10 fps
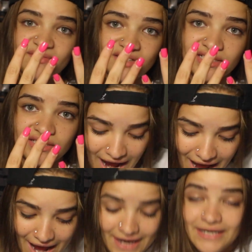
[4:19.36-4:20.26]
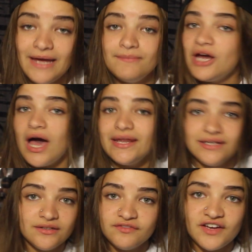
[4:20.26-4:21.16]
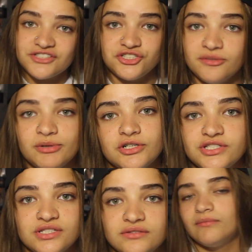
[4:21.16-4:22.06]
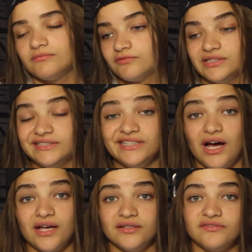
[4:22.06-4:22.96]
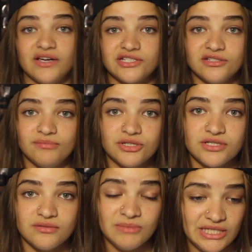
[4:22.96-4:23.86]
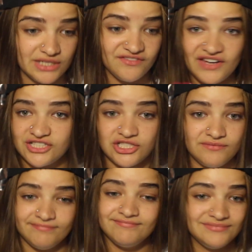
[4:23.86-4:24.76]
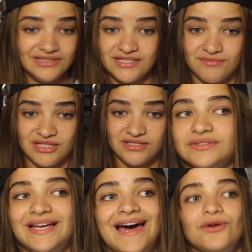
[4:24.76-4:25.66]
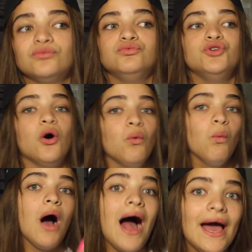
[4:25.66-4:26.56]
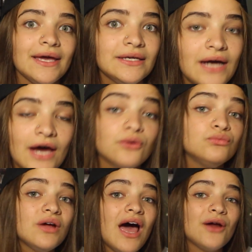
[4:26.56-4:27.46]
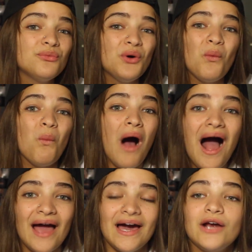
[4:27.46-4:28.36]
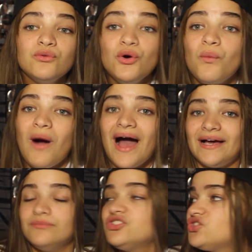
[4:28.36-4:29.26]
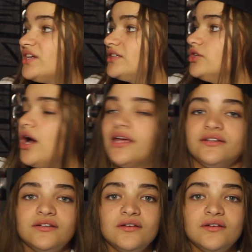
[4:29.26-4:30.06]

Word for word: be funny. I am not an affectionate person. I'm really not an affectionate person. Me and affection doesn't mix. I don't know why. I don't. I don't know why. I don't know why. I'm just like not